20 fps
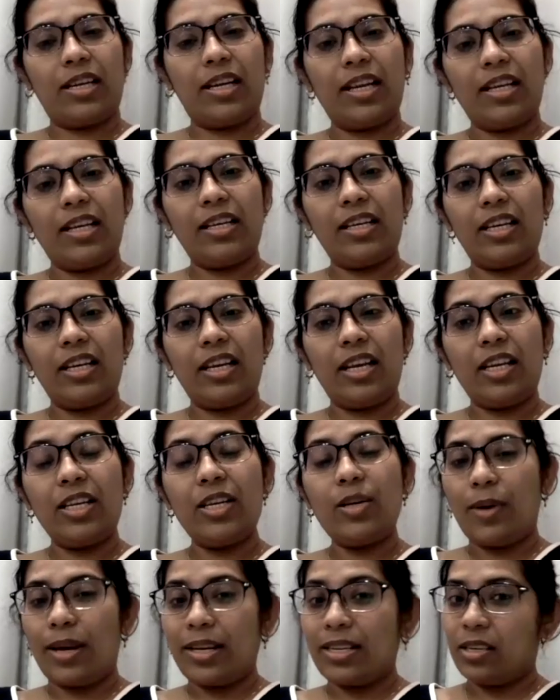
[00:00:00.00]
in
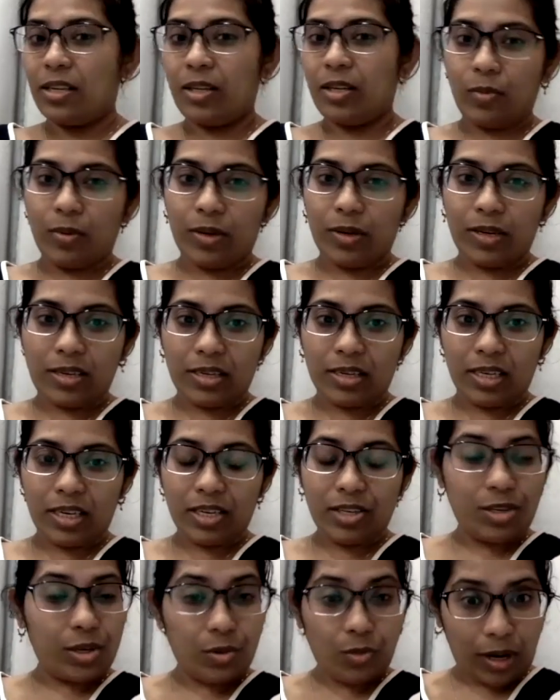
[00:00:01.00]
US
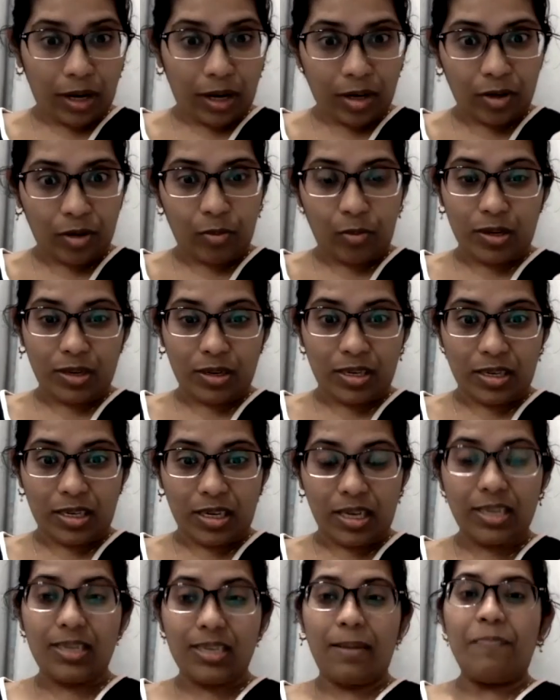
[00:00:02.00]
universities, UK
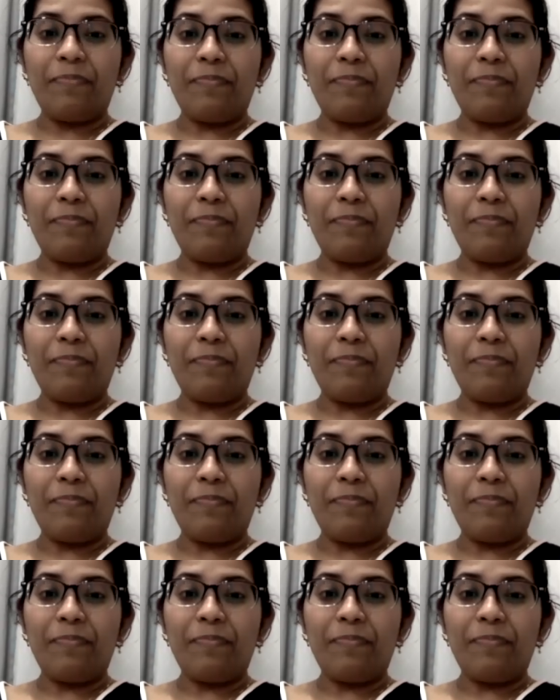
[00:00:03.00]
universities.